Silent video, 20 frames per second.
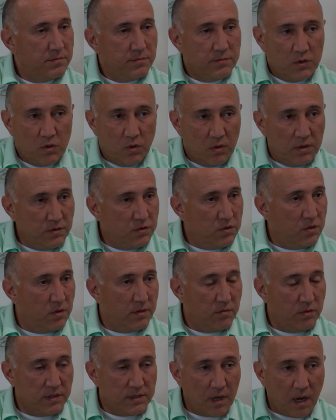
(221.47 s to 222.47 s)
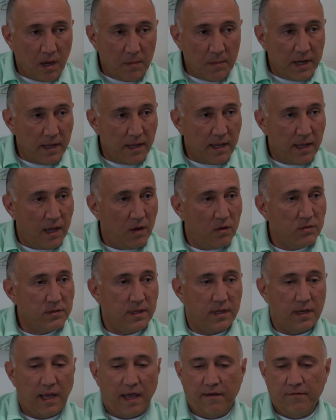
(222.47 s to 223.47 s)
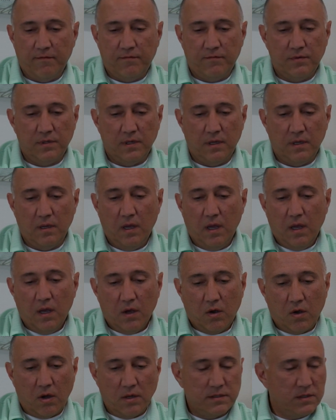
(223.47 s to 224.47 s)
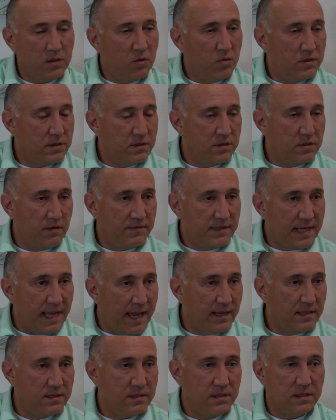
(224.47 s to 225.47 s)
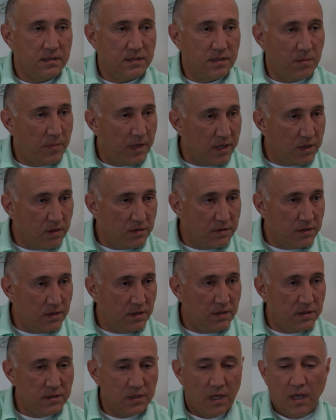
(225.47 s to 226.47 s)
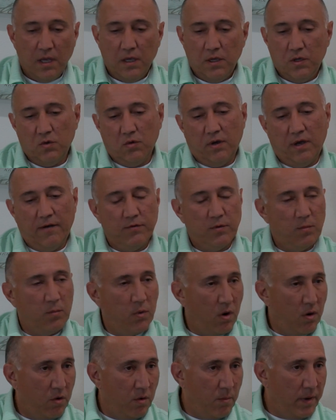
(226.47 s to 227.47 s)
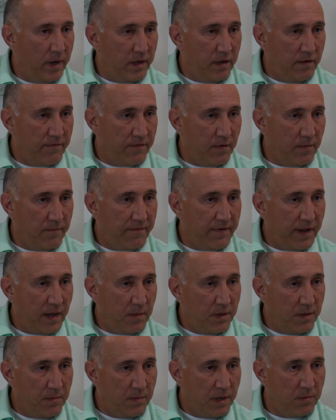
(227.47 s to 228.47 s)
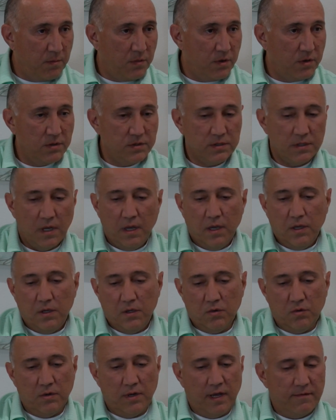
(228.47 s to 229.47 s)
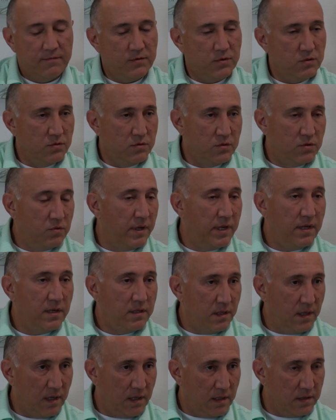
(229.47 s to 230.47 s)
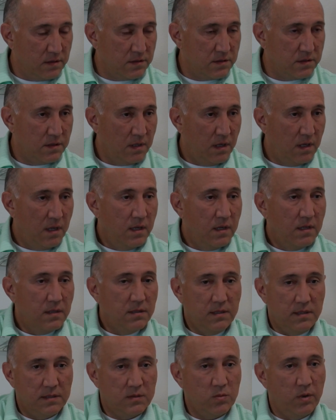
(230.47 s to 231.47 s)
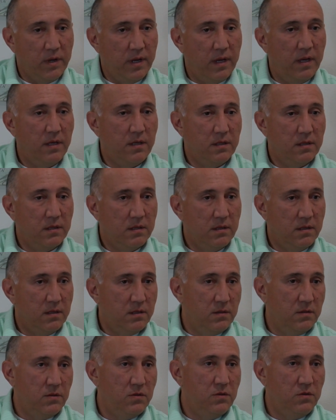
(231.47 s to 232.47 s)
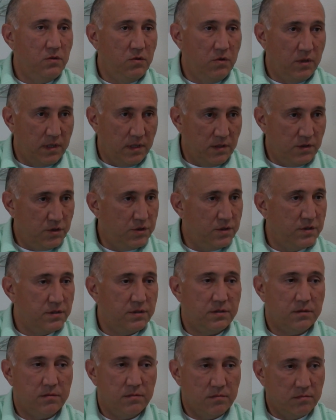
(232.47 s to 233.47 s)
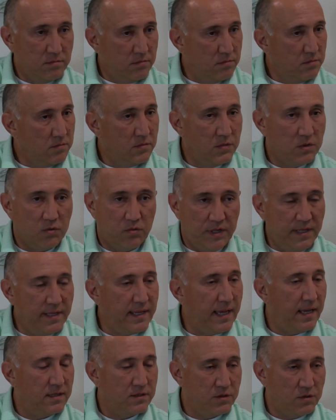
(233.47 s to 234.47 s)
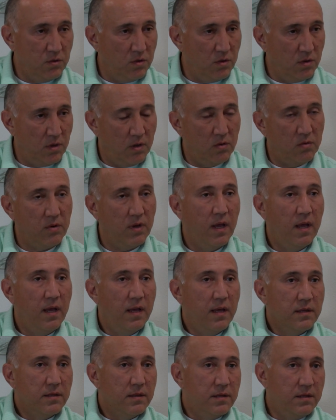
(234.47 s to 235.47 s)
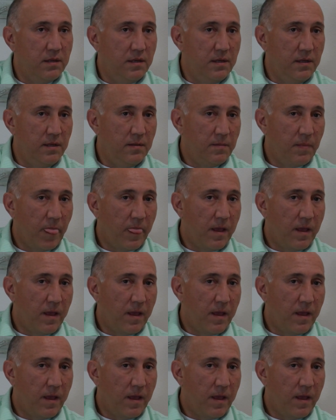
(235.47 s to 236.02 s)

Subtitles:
go into your retirement account and have the consequences of taxes and penalties. You don't have to borrow money from family members. You don't have to do anything else. This way you can just recast your loan. The